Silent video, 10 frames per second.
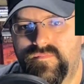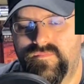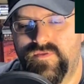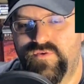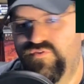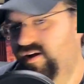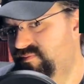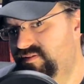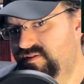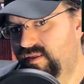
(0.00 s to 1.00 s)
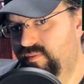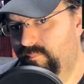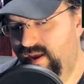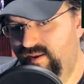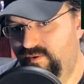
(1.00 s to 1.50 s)
So it drops the
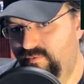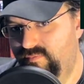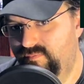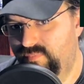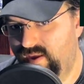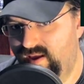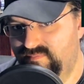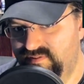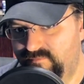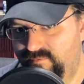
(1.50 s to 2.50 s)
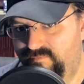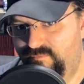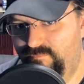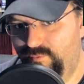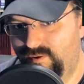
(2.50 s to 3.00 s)
menu times to
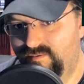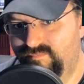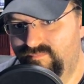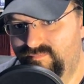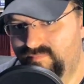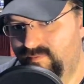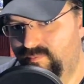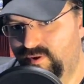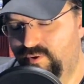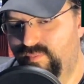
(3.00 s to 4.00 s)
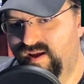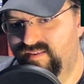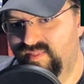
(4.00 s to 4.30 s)
54. Now we'll go back to the